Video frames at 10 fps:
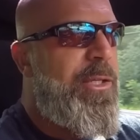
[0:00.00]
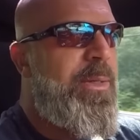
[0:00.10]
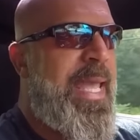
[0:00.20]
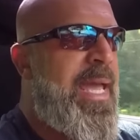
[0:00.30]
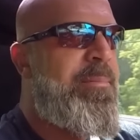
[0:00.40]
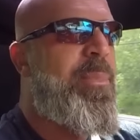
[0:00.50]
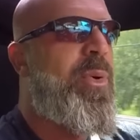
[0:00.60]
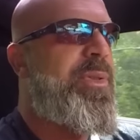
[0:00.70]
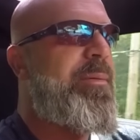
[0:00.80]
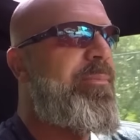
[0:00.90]
You can't
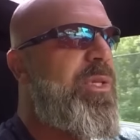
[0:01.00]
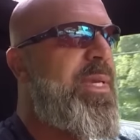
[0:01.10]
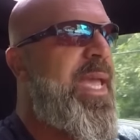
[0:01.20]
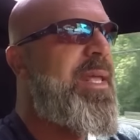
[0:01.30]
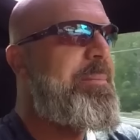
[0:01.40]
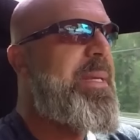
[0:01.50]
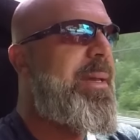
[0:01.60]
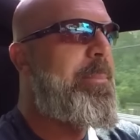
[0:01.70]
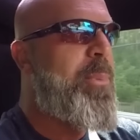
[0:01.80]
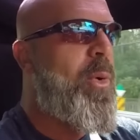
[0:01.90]
bore them. You can't be
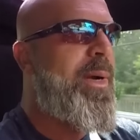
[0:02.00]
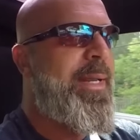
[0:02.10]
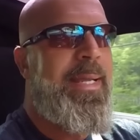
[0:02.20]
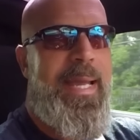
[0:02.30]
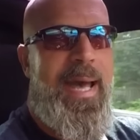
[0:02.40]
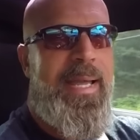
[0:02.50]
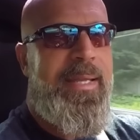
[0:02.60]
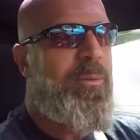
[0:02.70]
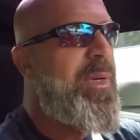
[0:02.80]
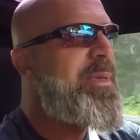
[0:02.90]
a boring guy.
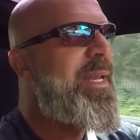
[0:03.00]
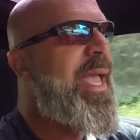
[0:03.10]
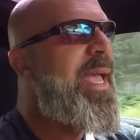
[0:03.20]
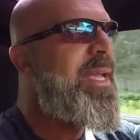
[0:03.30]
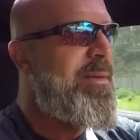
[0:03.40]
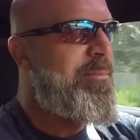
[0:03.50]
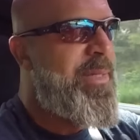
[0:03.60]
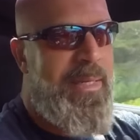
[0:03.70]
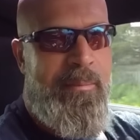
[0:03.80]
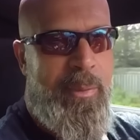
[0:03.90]
Women hate
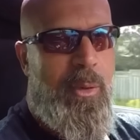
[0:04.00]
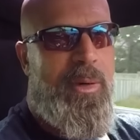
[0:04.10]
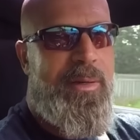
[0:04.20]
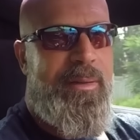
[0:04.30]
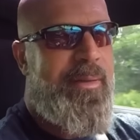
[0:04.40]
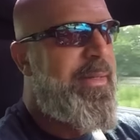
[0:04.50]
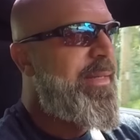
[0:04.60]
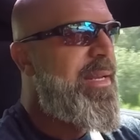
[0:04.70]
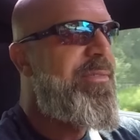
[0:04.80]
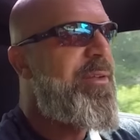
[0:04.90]
being bored.
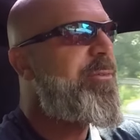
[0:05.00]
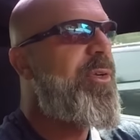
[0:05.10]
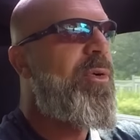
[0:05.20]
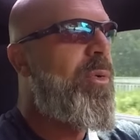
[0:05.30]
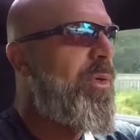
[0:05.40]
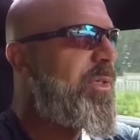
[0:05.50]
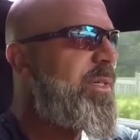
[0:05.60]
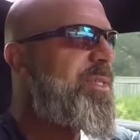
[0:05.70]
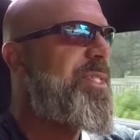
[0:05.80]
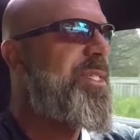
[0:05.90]
Even if you're
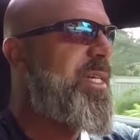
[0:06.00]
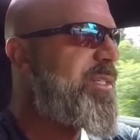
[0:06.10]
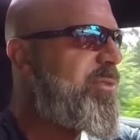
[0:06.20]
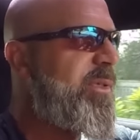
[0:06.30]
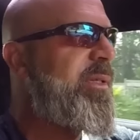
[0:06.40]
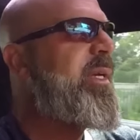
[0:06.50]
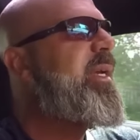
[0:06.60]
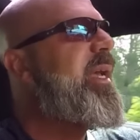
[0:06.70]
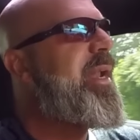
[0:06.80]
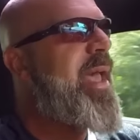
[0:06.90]
older and successful
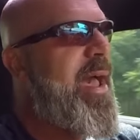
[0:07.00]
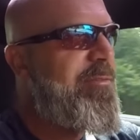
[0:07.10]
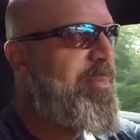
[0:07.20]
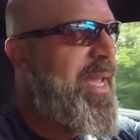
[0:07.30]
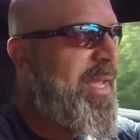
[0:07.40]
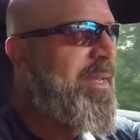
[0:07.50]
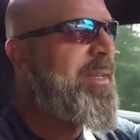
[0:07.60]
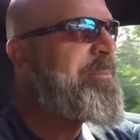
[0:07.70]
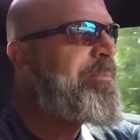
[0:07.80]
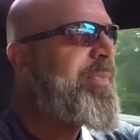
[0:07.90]
and have bank,
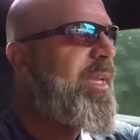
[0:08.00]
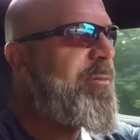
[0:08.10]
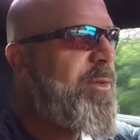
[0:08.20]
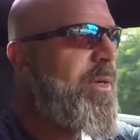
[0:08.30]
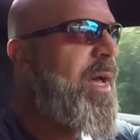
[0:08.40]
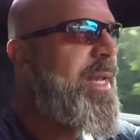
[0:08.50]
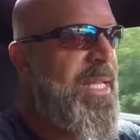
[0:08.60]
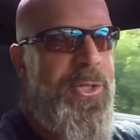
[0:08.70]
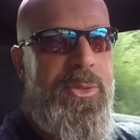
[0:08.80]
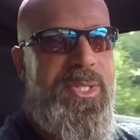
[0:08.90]
if you're not
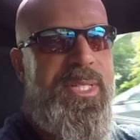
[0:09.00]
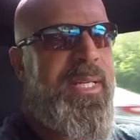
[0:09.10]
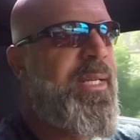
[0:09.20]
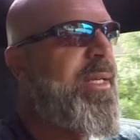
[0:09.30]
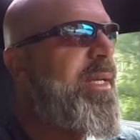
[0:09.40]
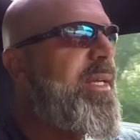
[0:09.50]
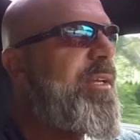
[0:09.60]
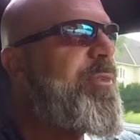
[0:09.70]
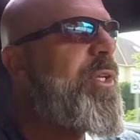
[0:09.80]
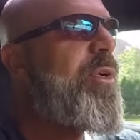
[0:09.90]
interesting,
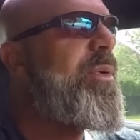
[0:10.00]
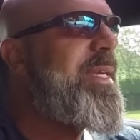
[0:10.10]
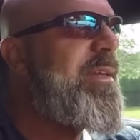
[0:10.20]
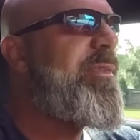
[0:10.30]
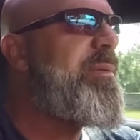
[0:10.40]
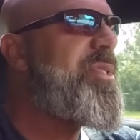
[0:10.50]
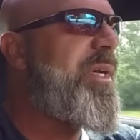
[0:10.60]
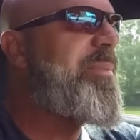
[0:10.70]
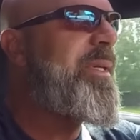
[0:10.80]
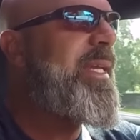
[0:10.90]
if you don't give them
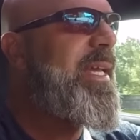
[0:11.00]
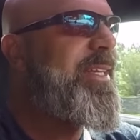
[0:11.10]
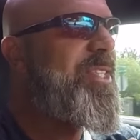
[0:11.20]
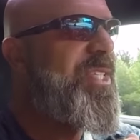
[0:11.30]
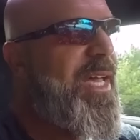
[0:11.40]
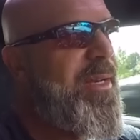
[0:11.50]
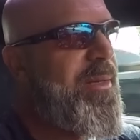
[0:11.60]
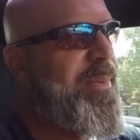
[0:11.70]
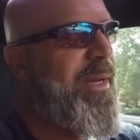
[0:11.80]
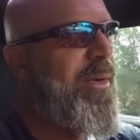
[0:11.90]
something to get
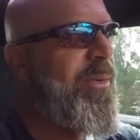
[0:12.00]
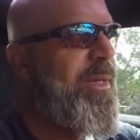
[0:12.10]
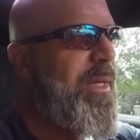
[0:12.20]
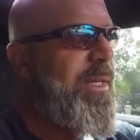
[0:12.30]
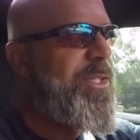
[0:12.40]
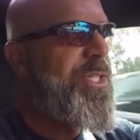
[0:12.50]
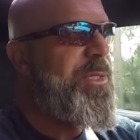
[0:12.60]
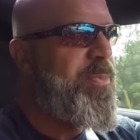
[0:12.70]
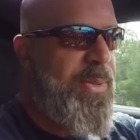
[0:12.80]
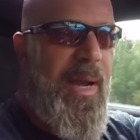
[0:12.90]
excited about,
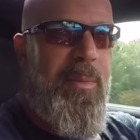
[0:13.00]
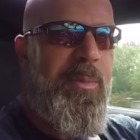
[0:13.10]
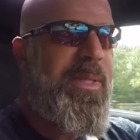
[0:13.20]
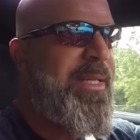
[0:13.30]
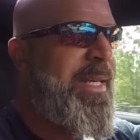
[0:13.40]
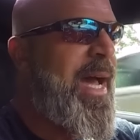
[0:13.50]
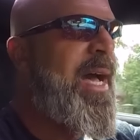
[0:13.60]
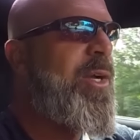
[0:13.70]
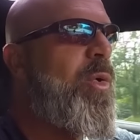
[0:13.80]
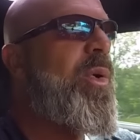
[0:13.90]
she's probably
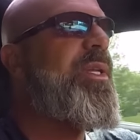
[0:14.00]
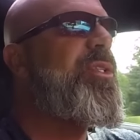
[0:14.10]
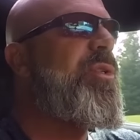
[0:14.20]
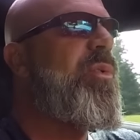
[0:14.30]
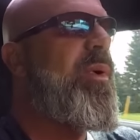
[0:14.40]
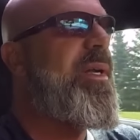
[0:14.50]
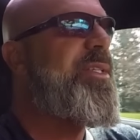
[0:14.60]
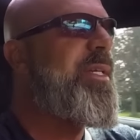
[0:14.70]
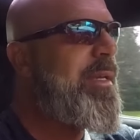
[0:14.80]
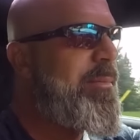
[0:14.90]
not going to
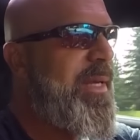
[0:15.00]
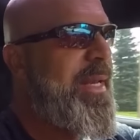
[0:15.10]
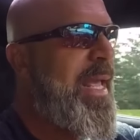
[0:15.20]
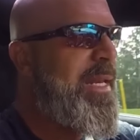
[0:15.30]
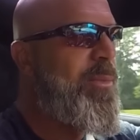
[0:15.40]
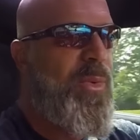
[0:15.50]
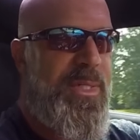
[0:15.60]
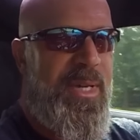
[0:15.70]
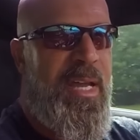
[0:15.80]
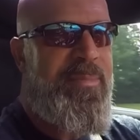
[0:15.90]
want to commit any more
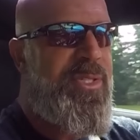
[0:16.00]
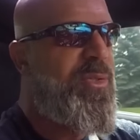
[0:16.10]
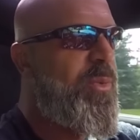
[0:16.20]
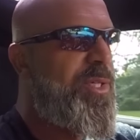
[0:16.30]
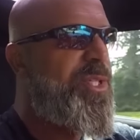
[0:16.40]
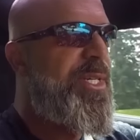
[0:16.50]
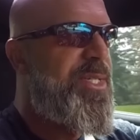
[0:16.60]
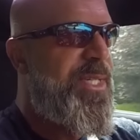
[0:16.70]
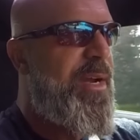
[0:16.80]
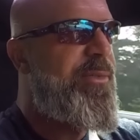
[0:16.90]
time to once she
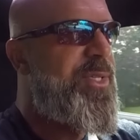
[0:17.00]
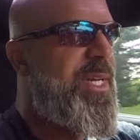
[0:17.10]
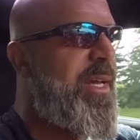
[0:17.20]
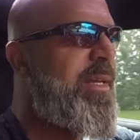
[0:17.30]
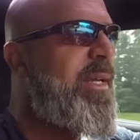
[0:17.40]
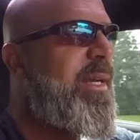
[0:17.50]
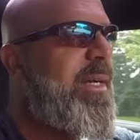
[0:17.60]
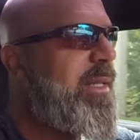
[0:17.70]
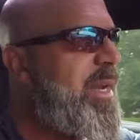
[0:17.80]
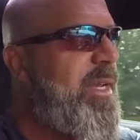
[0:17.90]
discovers that.
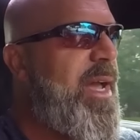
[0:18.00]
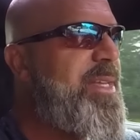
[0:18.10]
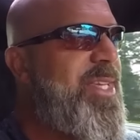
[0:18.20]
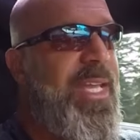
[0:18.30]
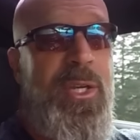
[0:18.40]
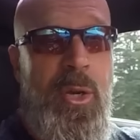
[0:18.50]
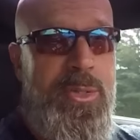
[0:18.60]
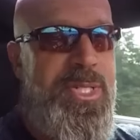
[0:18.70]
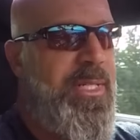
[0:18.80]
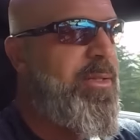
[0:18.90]
A lot of guys get
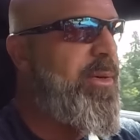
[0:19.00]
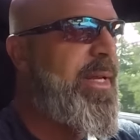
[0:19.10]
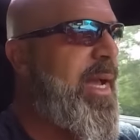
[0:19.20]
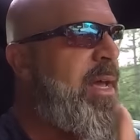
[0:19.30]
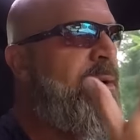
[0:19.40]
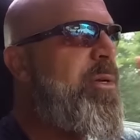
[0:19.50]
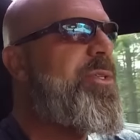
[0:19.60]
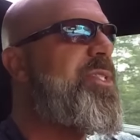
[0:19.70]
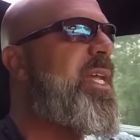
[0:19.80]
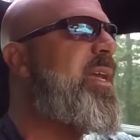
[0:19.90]
ghosted. They're like, I don't
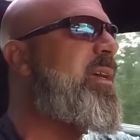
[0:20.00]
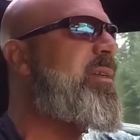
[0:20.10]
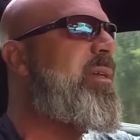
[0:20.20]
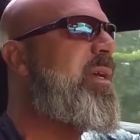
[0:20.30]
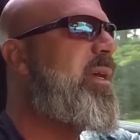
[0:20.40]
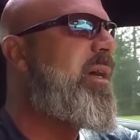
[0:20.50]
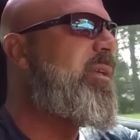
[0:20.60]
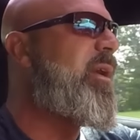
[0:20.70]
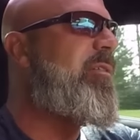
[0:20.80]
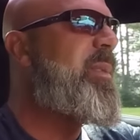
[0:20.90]
understand.
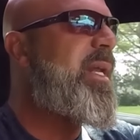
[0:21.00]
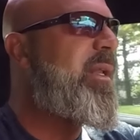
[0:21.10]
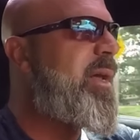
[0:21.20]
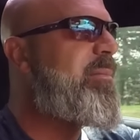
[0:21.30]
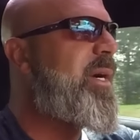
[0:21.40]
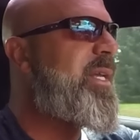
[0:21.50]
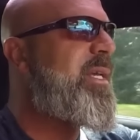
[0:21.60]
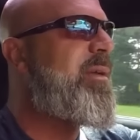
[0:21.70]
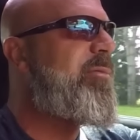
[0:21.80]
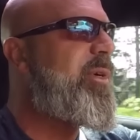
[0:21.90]
You know, I've made a lot of
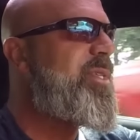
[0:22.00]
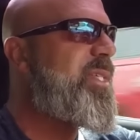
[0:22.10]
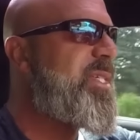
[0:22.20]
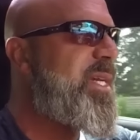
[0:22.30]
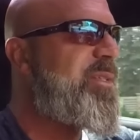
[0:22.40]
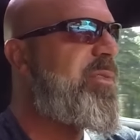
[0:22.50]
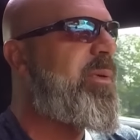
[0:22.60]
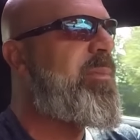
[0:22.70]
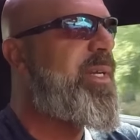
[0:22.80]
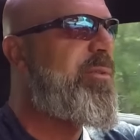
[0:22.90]
money. I'm very
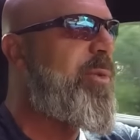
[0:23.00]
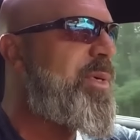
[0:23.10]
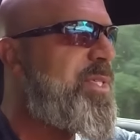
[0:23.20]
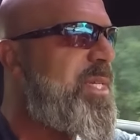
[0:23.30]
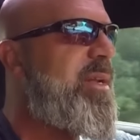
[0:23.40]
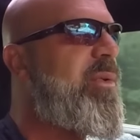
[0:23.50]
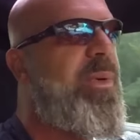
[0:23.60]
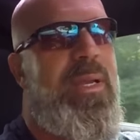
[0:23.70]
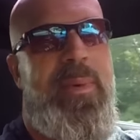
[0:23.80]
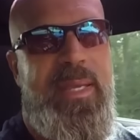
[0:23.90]
successful. My divorce is out of the
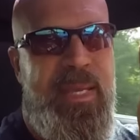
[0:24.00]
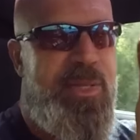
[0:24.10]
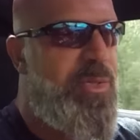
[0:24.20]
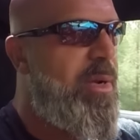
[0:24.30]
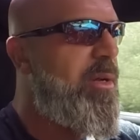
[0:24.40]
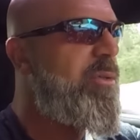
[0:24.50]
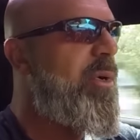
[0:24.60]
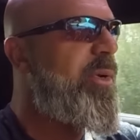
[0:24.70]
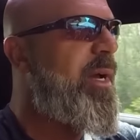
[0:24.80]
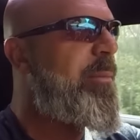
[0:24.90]
way. My kids are all
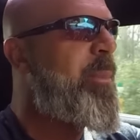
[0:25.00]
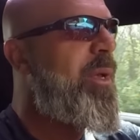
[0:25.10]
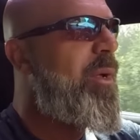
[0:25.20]
grown up.